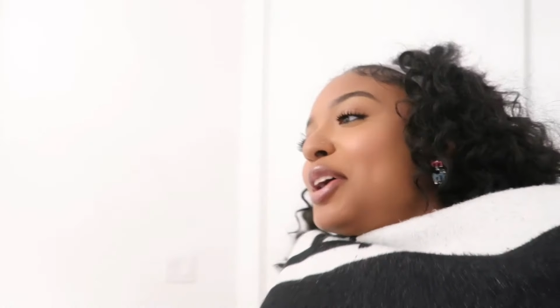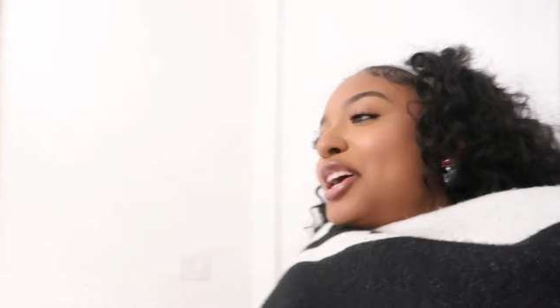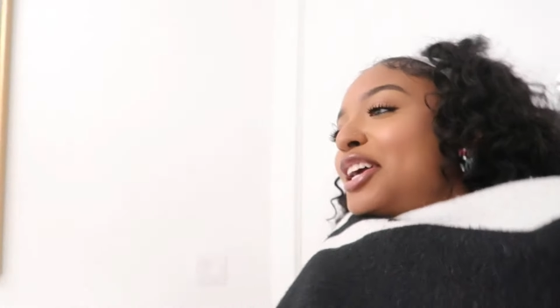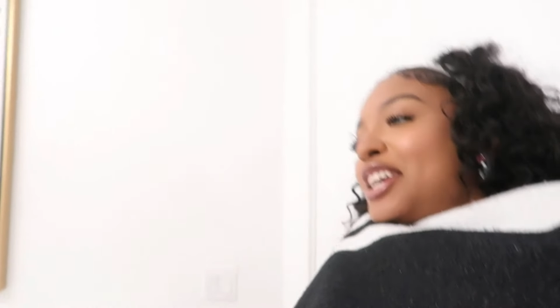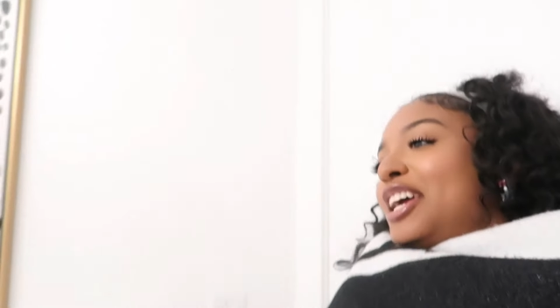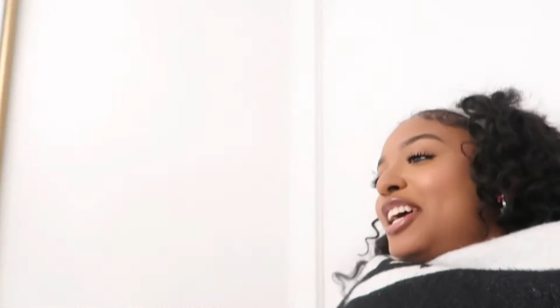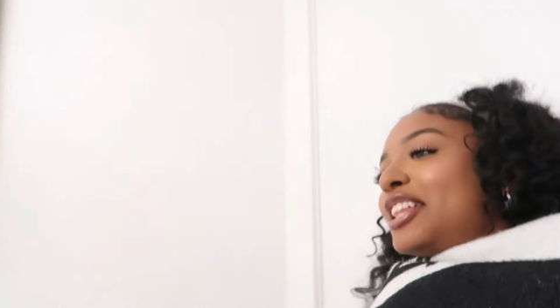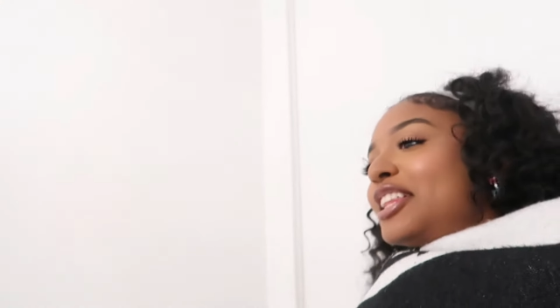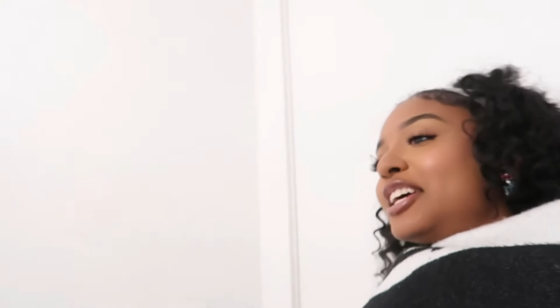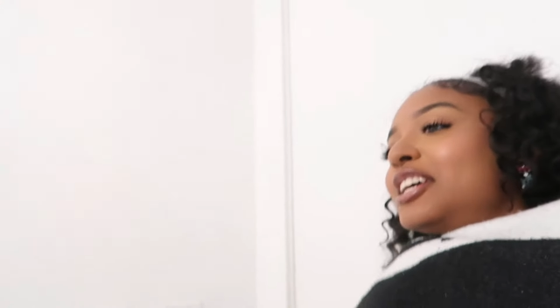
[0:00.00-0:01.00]
but yeah we
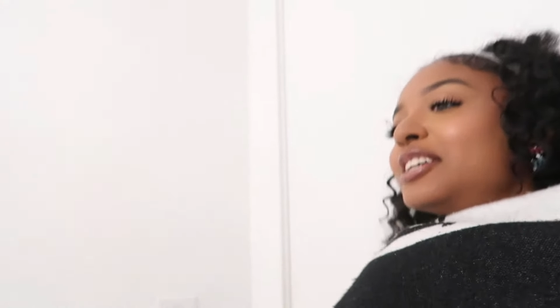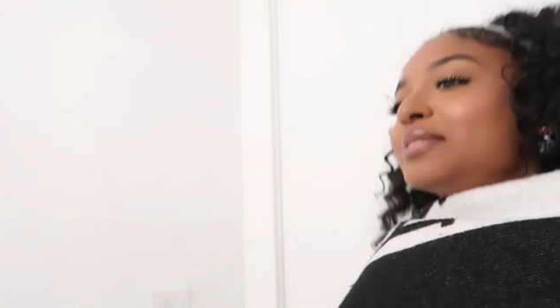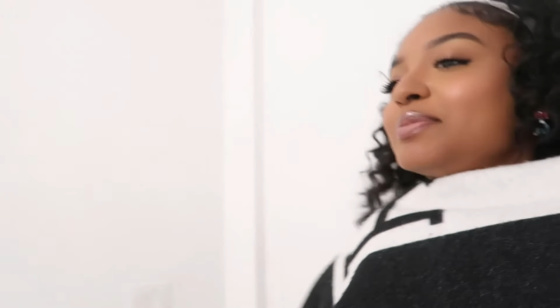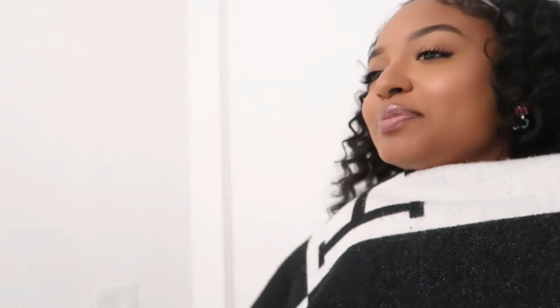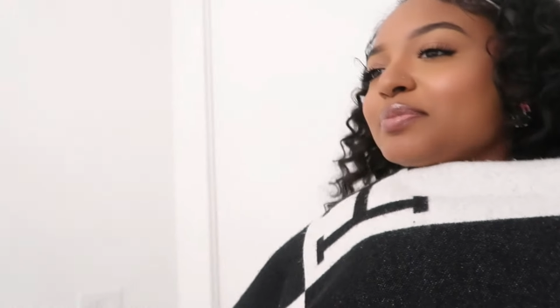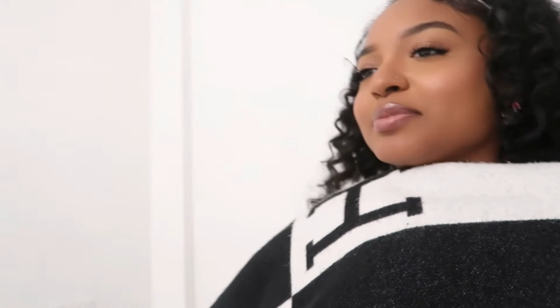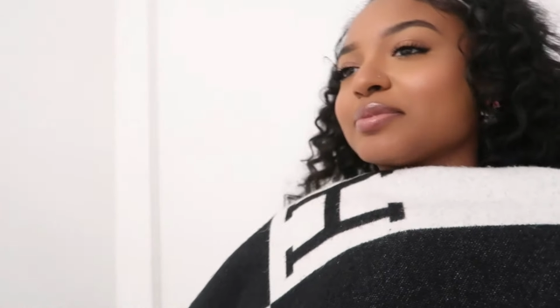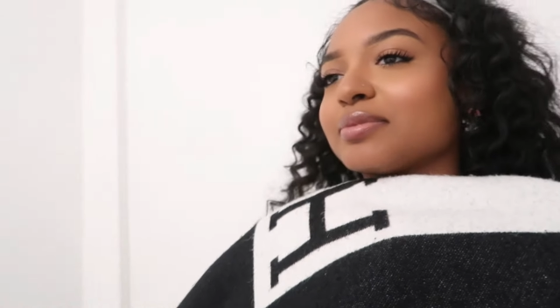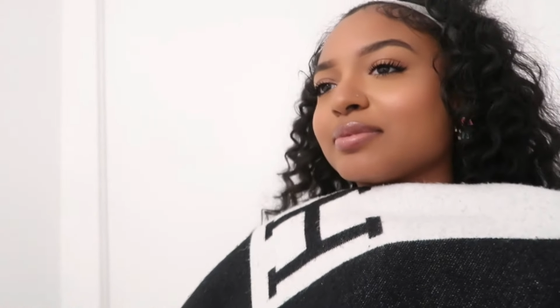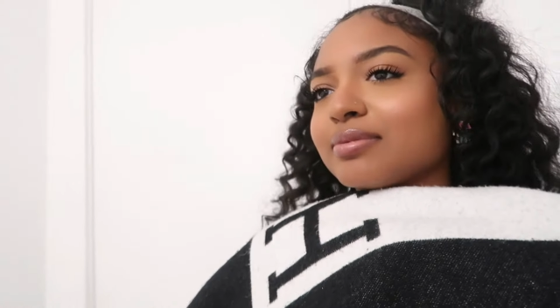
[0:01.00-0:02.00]
did that one
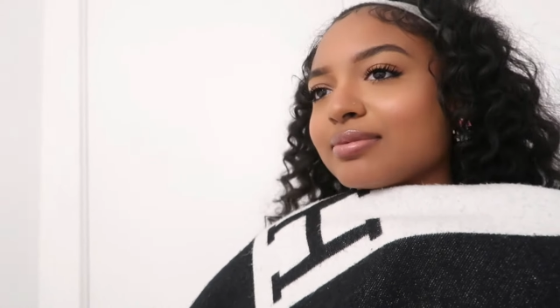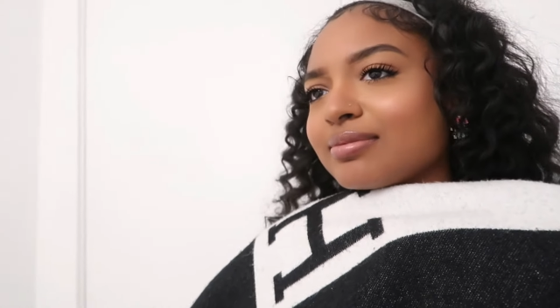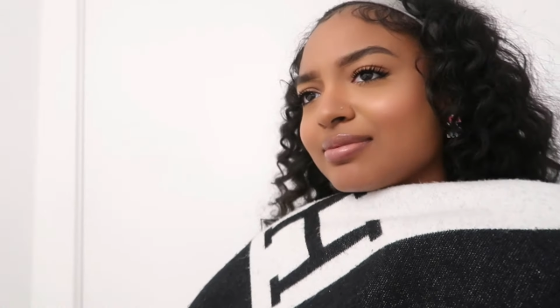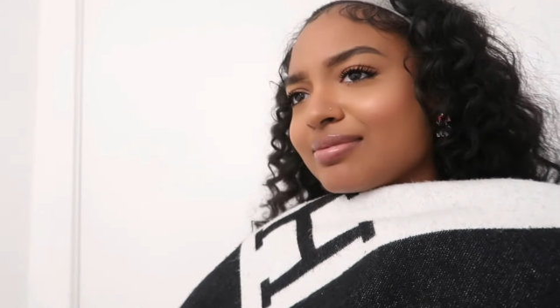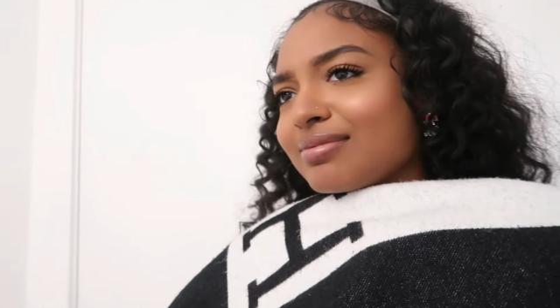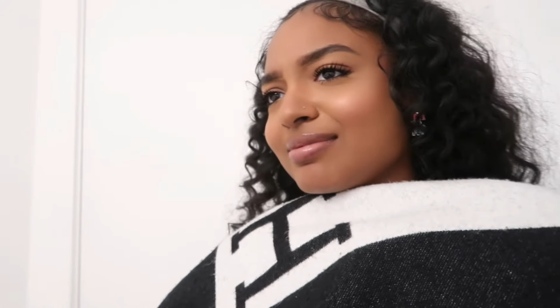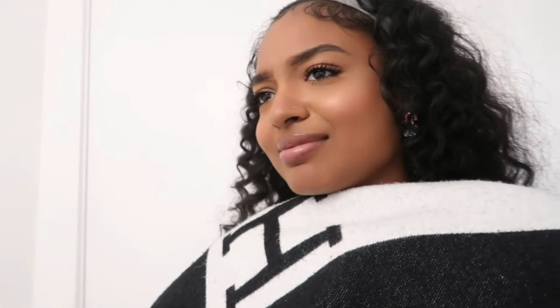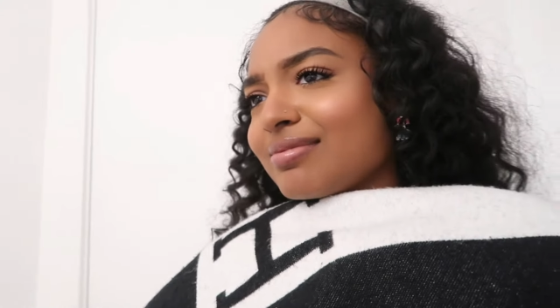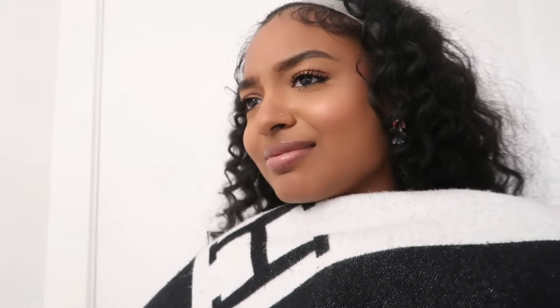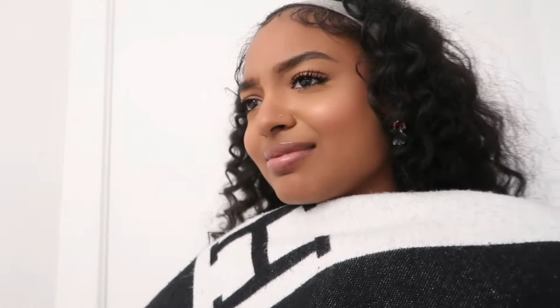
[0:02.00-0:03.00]
hmm?
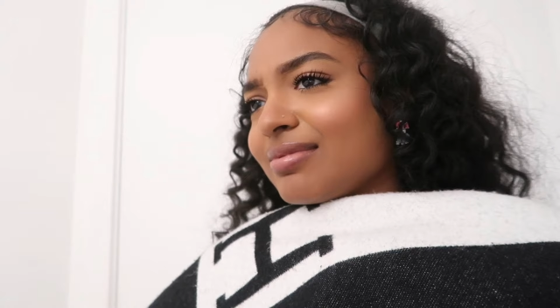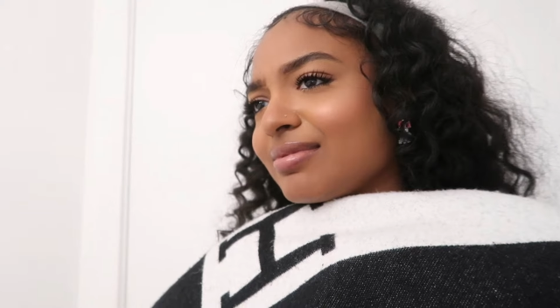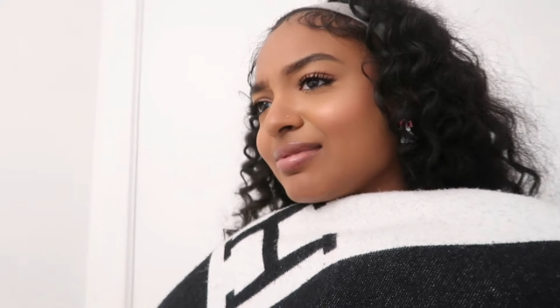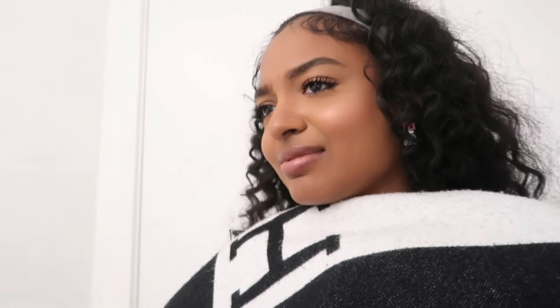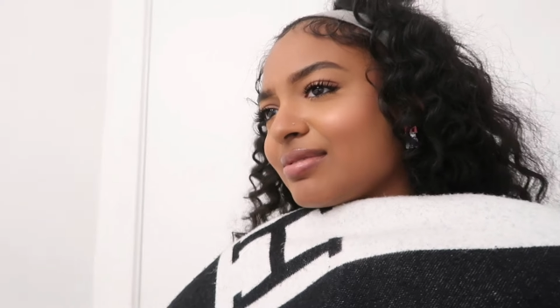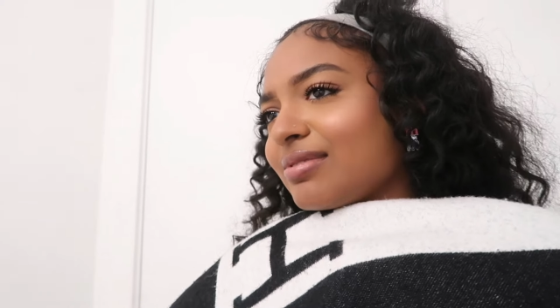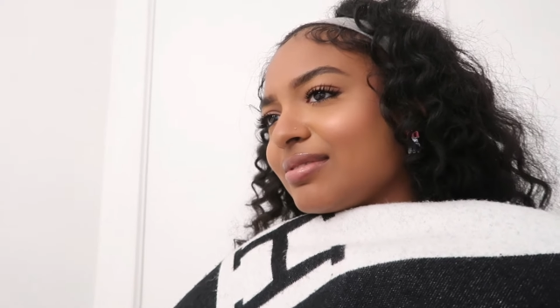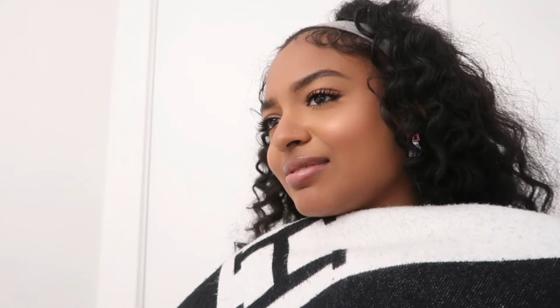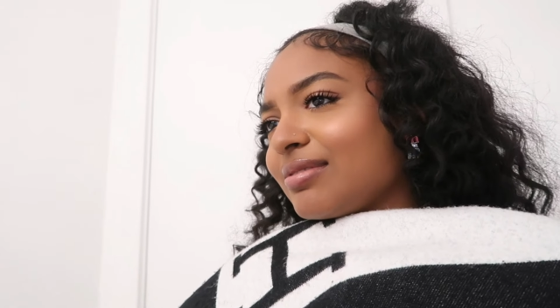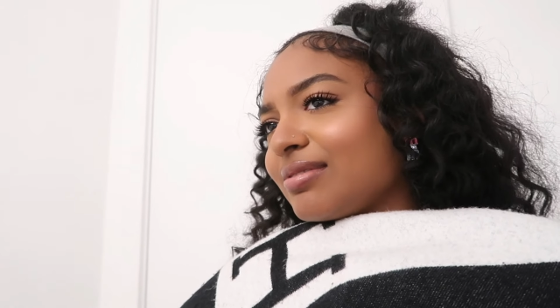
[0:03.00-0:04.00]
you said we did that one
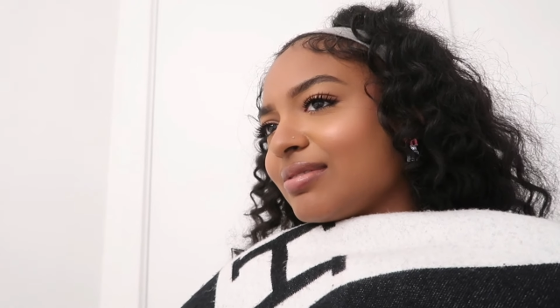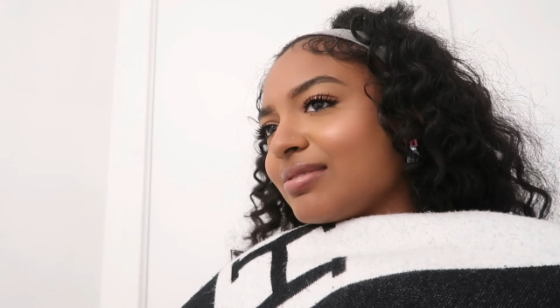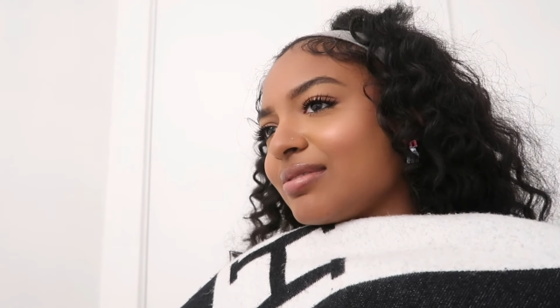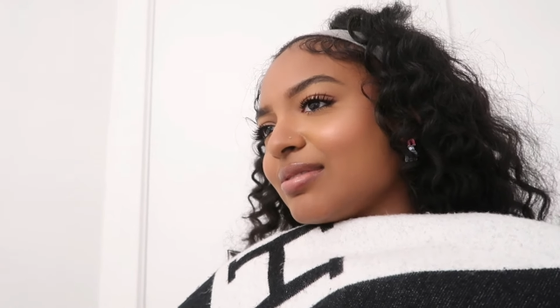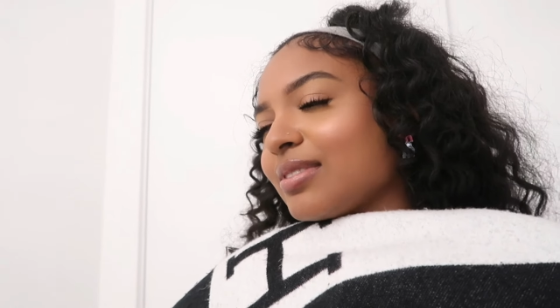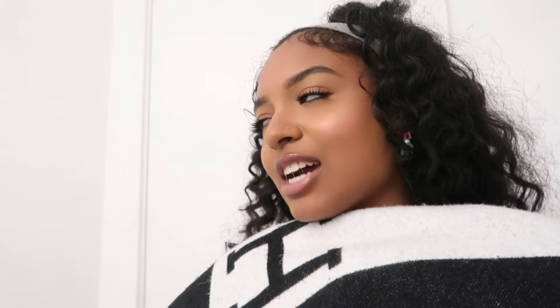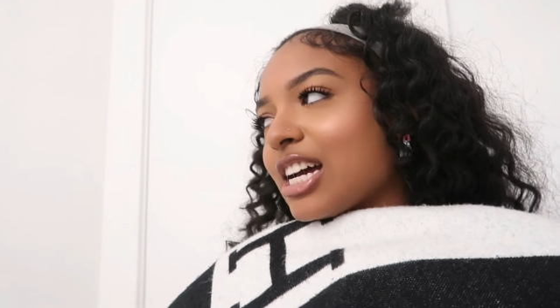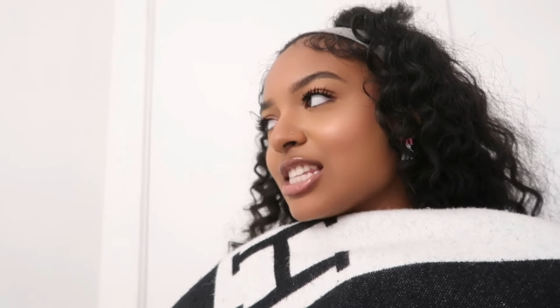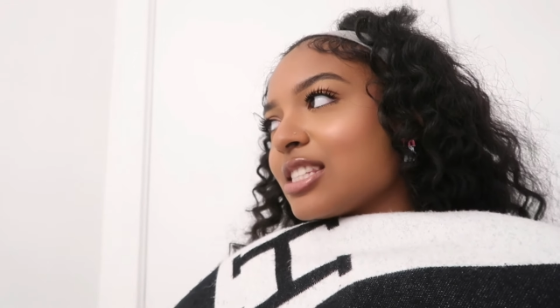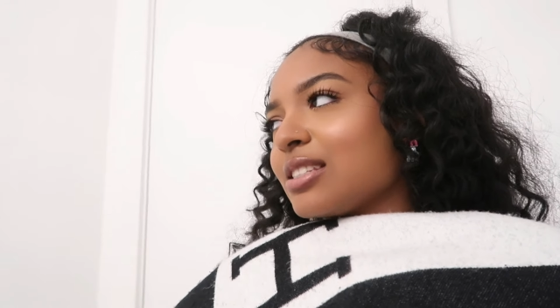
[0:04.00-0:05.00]

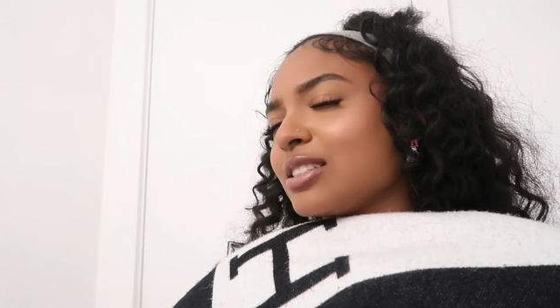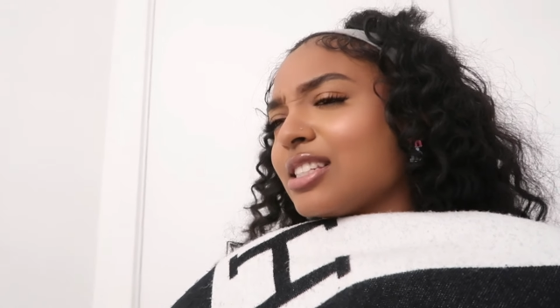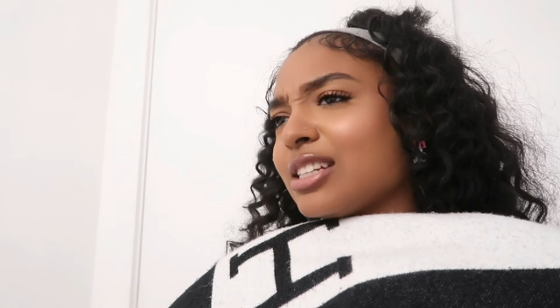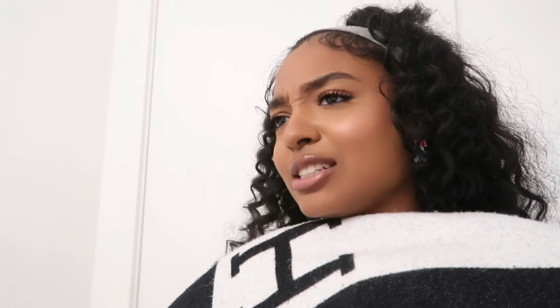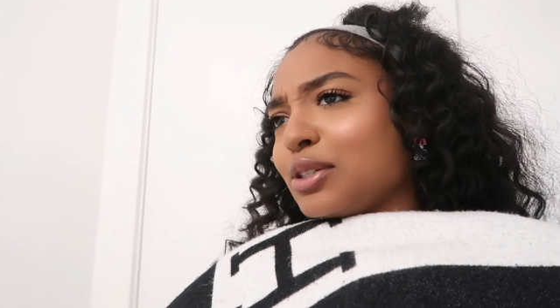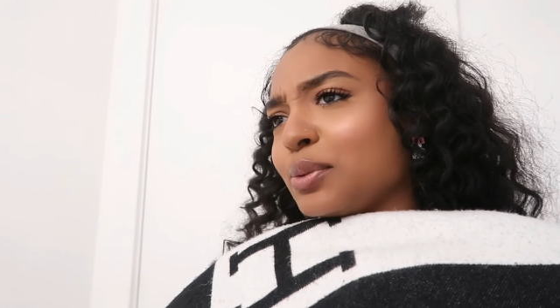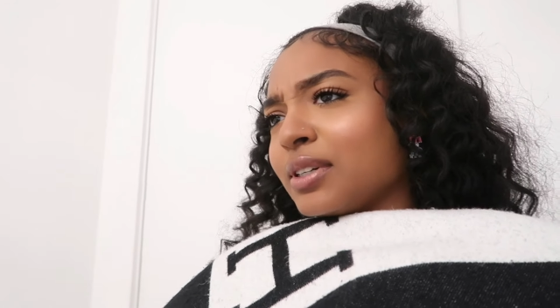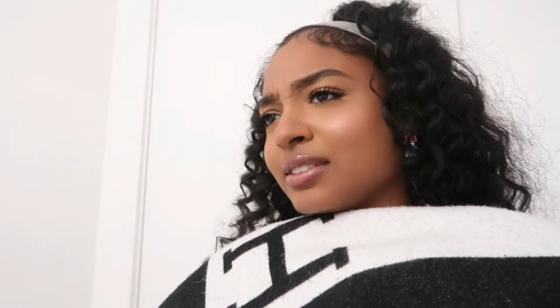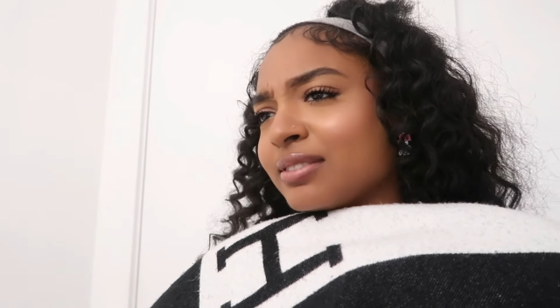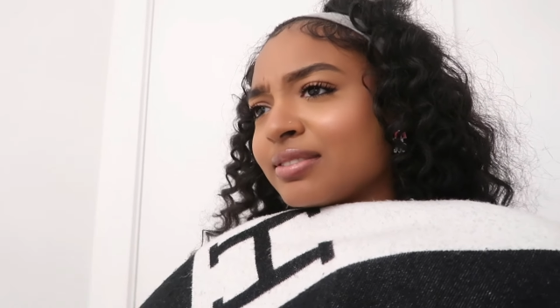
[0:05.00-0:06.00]
i said do
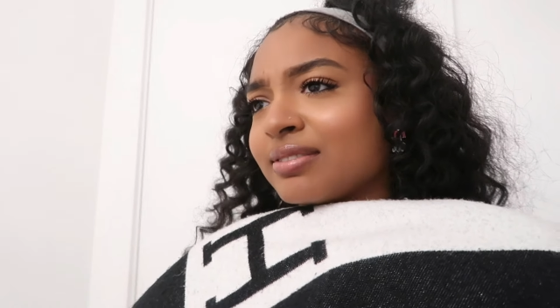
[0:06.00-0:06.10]
what